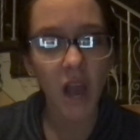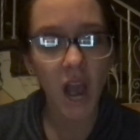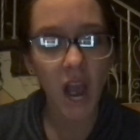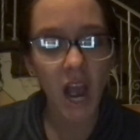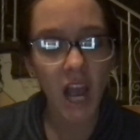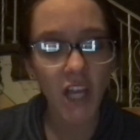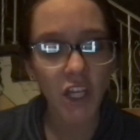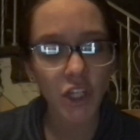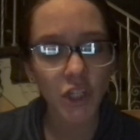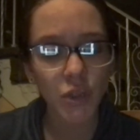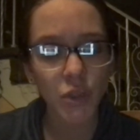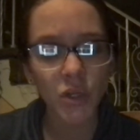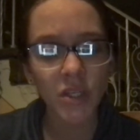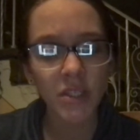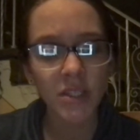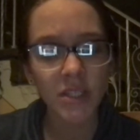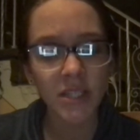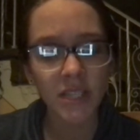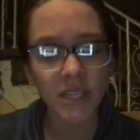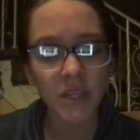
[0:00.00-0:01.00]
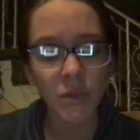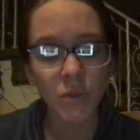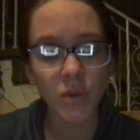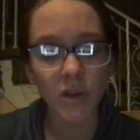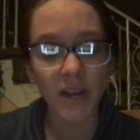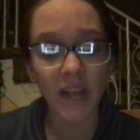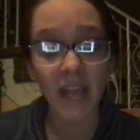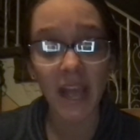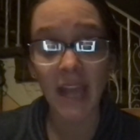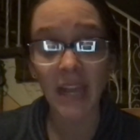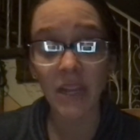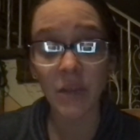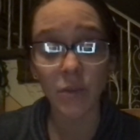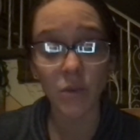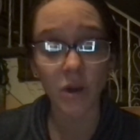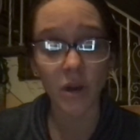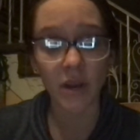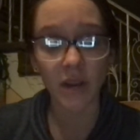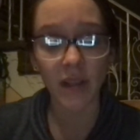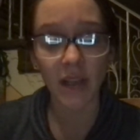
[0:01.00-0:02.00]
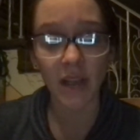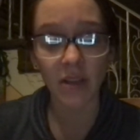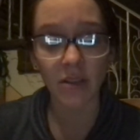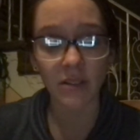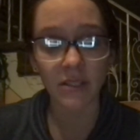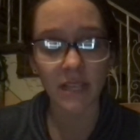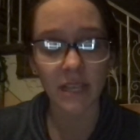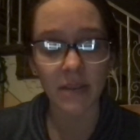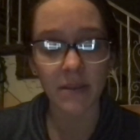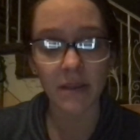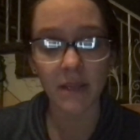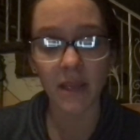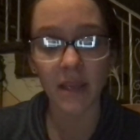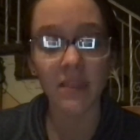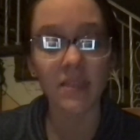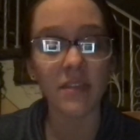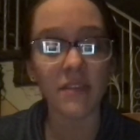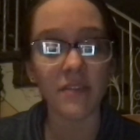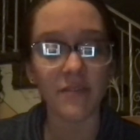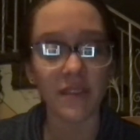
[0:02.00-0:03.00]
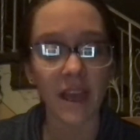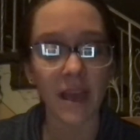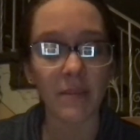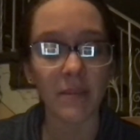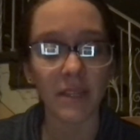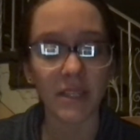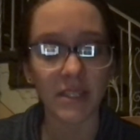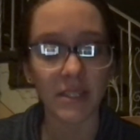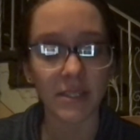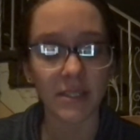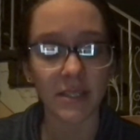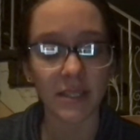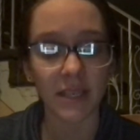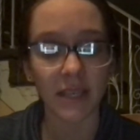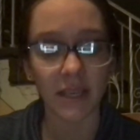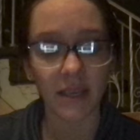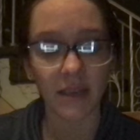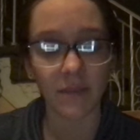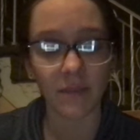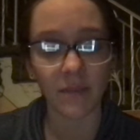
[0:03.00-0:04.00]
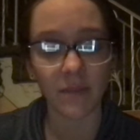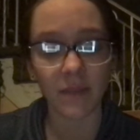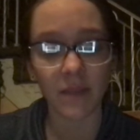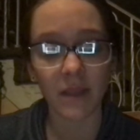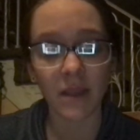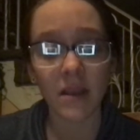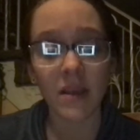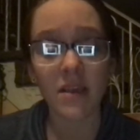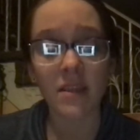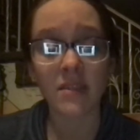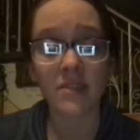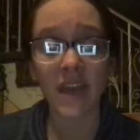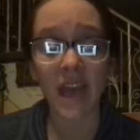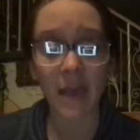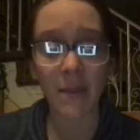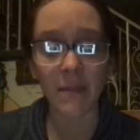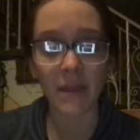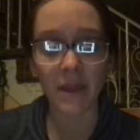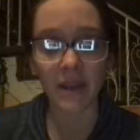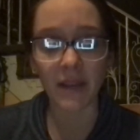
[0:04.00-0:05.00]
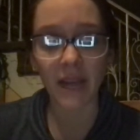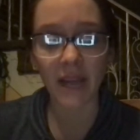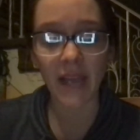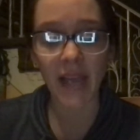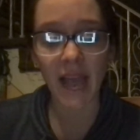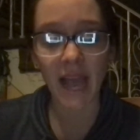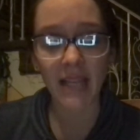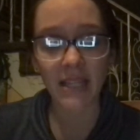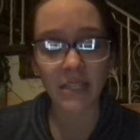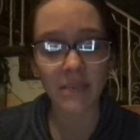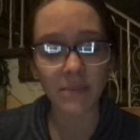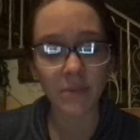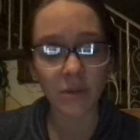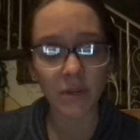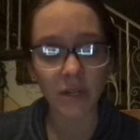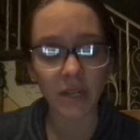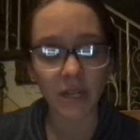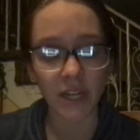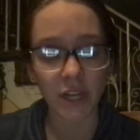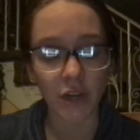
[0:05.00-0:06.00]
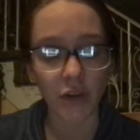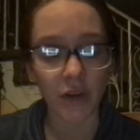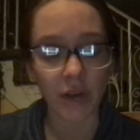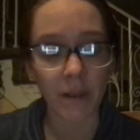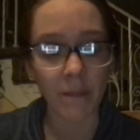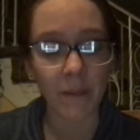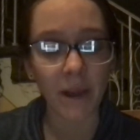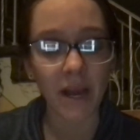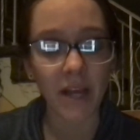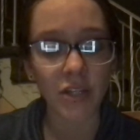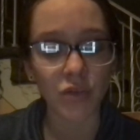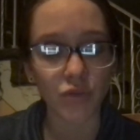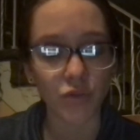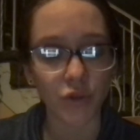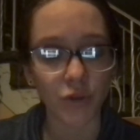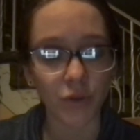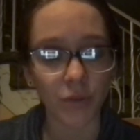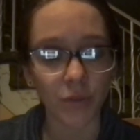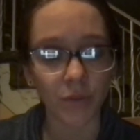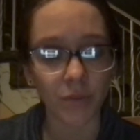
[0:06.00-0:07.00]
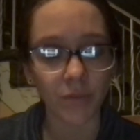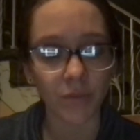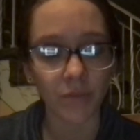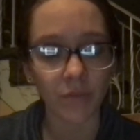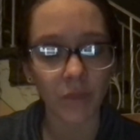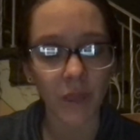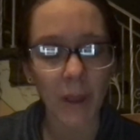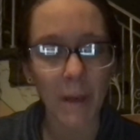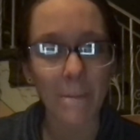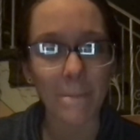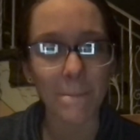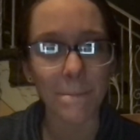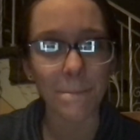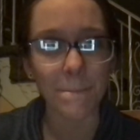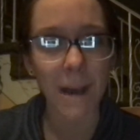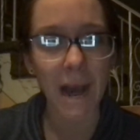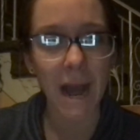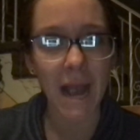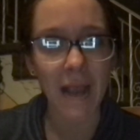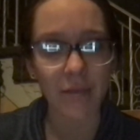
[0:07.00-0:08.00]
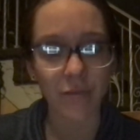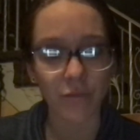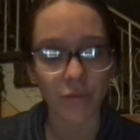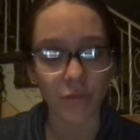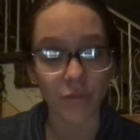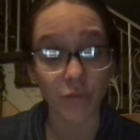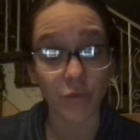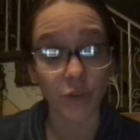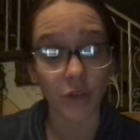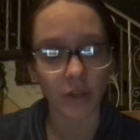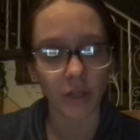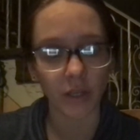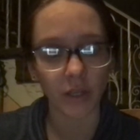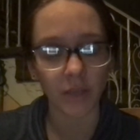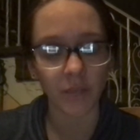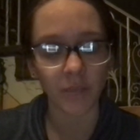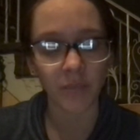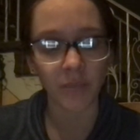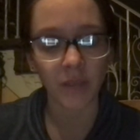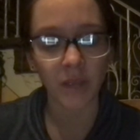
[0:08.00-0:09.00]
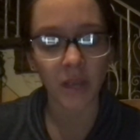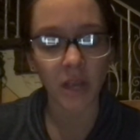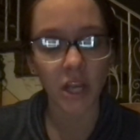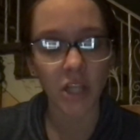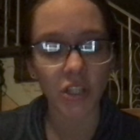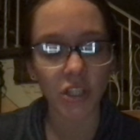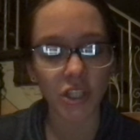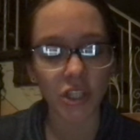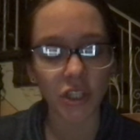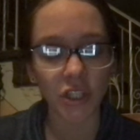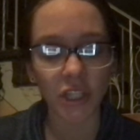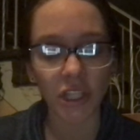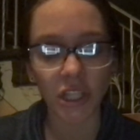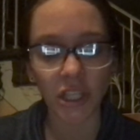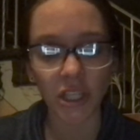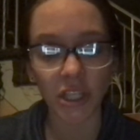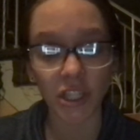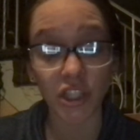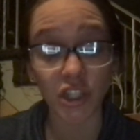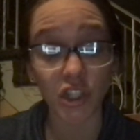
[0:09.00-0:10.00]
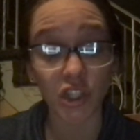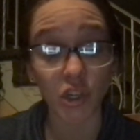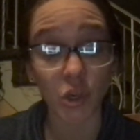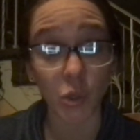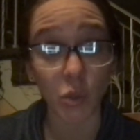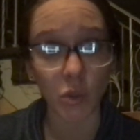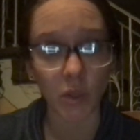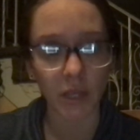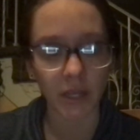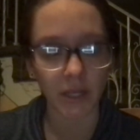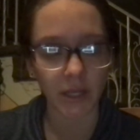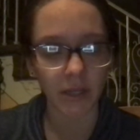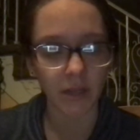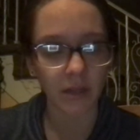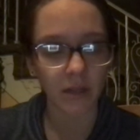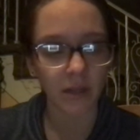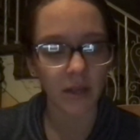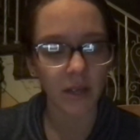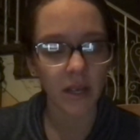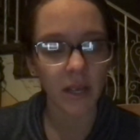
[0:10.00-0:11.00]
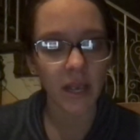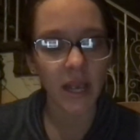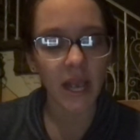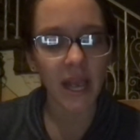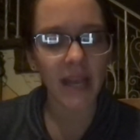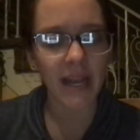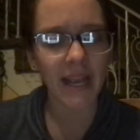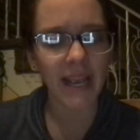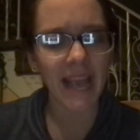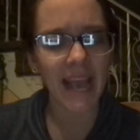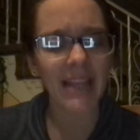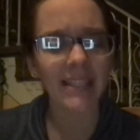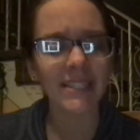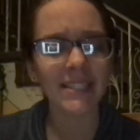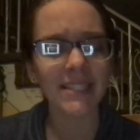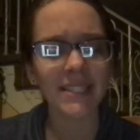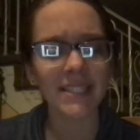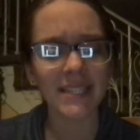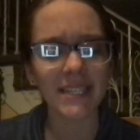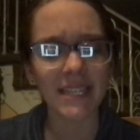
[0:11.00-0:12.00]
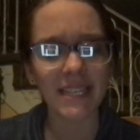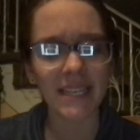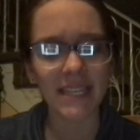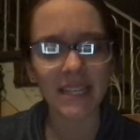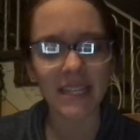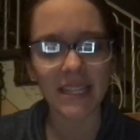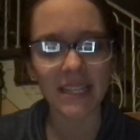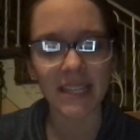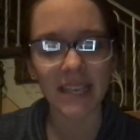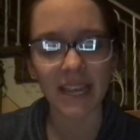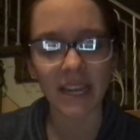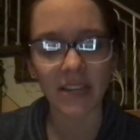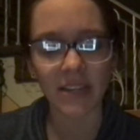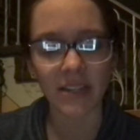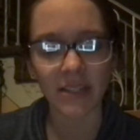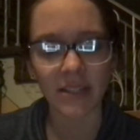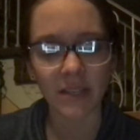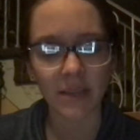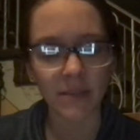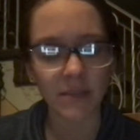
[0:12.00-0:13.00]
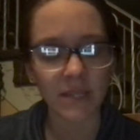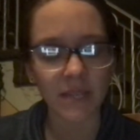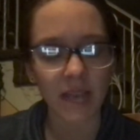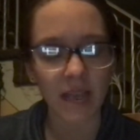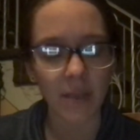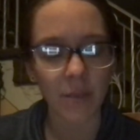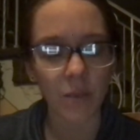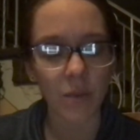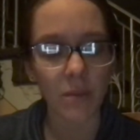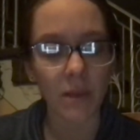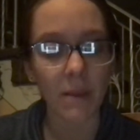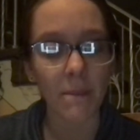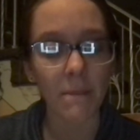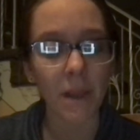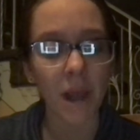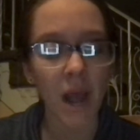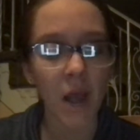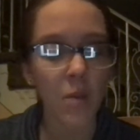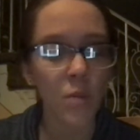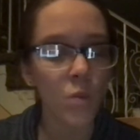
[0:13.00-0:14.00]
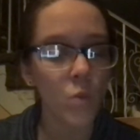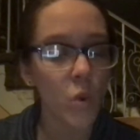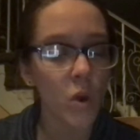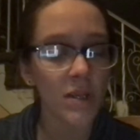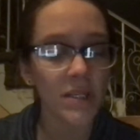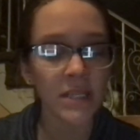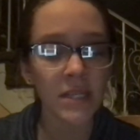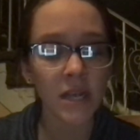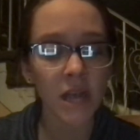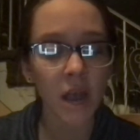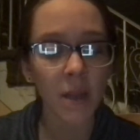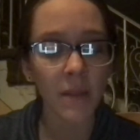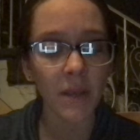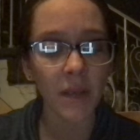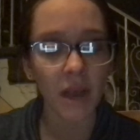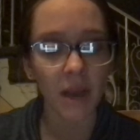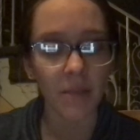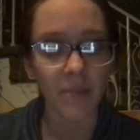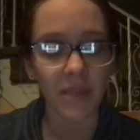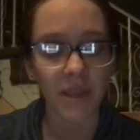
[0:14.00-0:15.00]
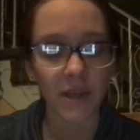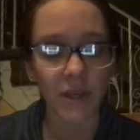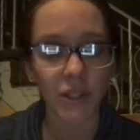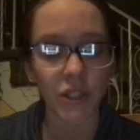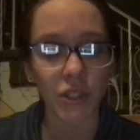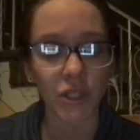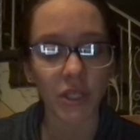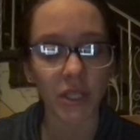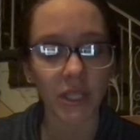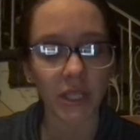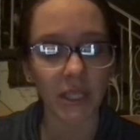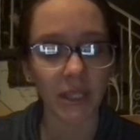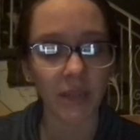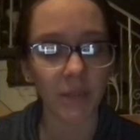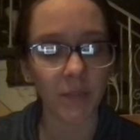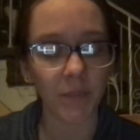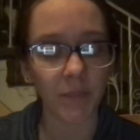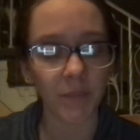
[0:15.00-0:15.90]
I sure didn't want anyone else in the family to see it. That meant I had to put it in Grandpa's room. My room, really. Until he stole it. And I had to sneak it in there sometime when my mom wasn't coming up there to clean.